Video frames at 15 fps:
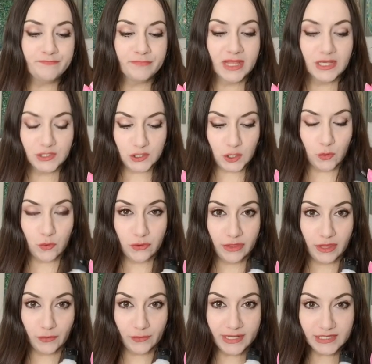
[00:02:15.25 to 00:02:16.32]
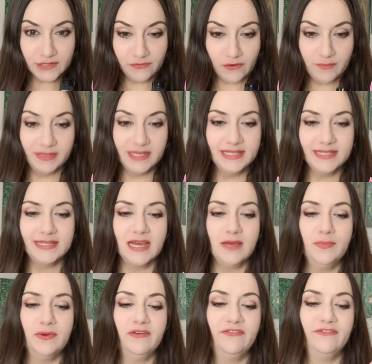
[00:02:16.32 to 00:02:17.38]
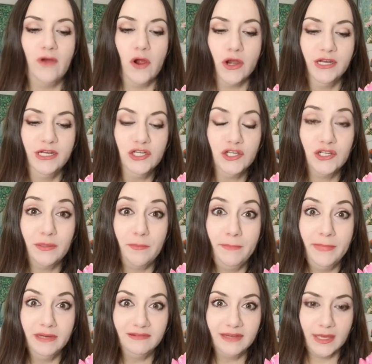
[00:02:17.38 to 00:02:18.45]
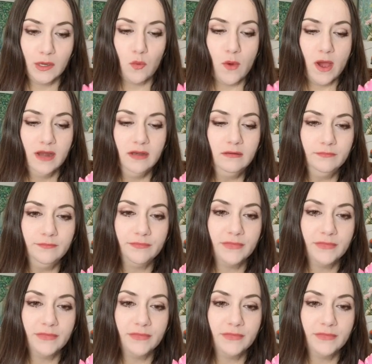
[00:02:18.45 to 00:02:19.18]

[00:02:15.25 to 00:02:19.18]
So there is from this type of varnish, the milky one.